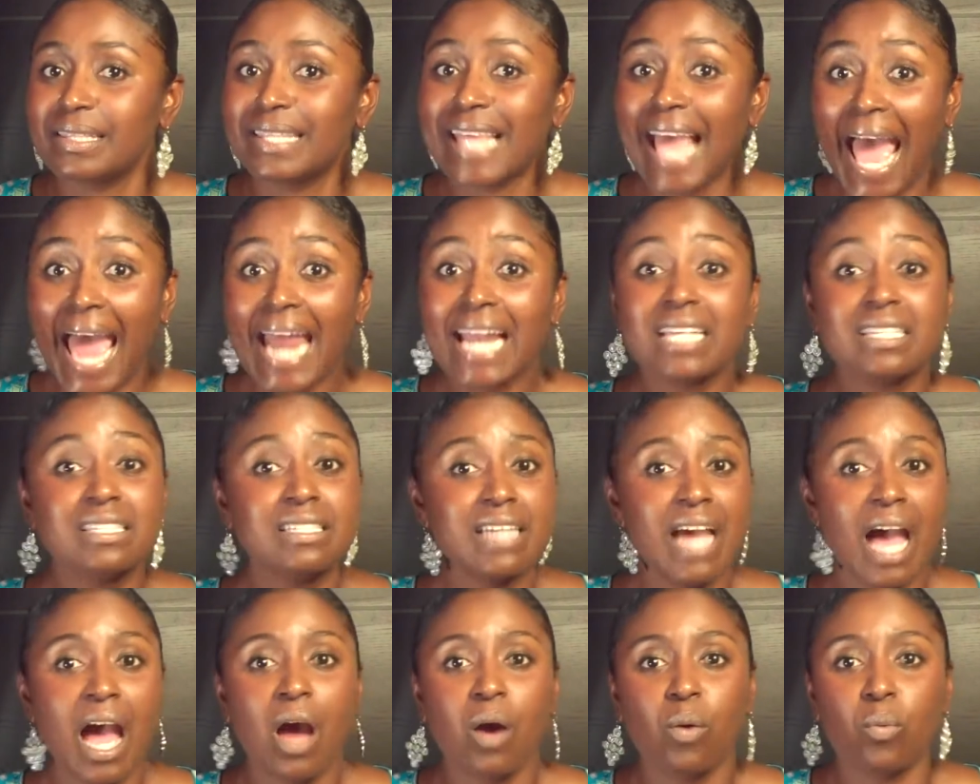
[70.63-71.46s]
That
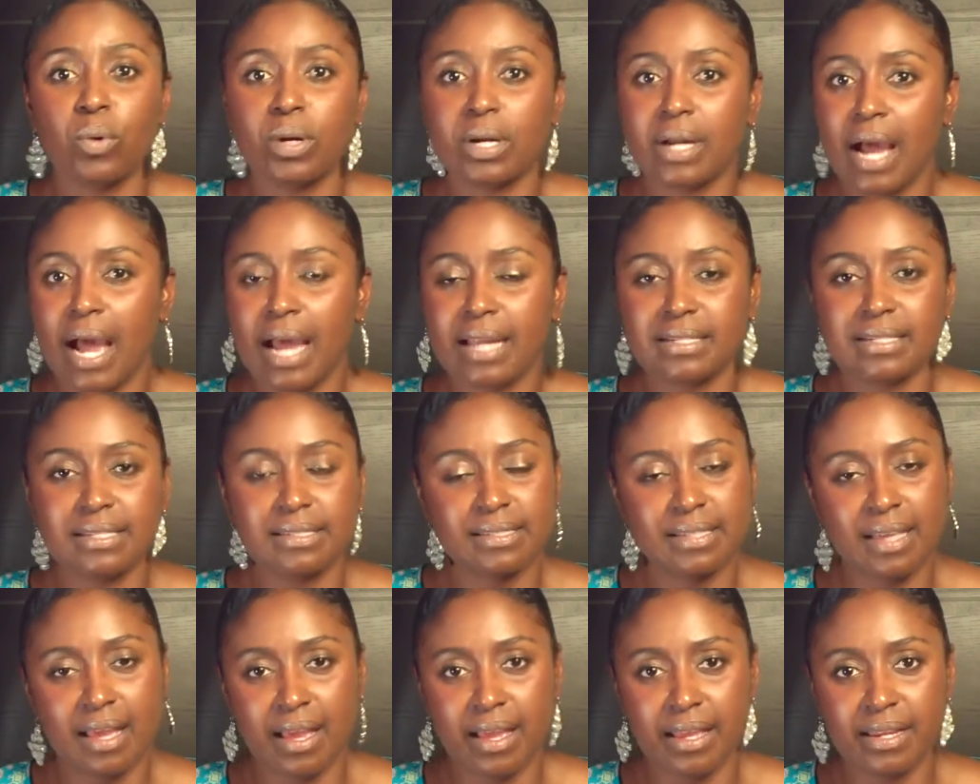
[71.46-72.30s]
is not what God
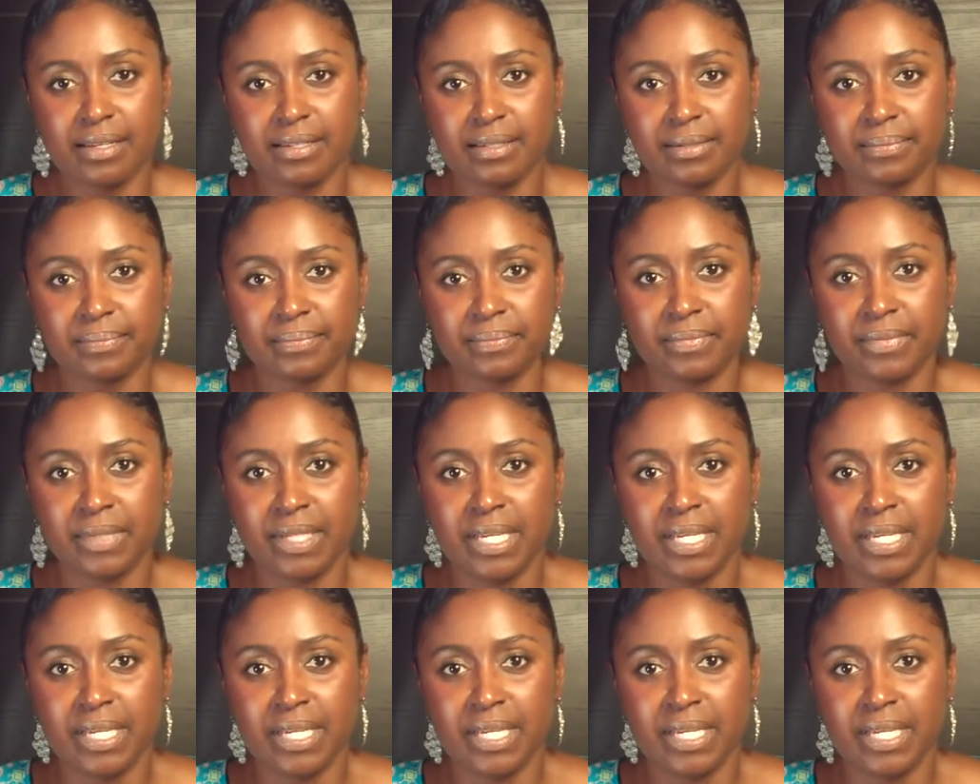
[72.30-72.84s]
designed.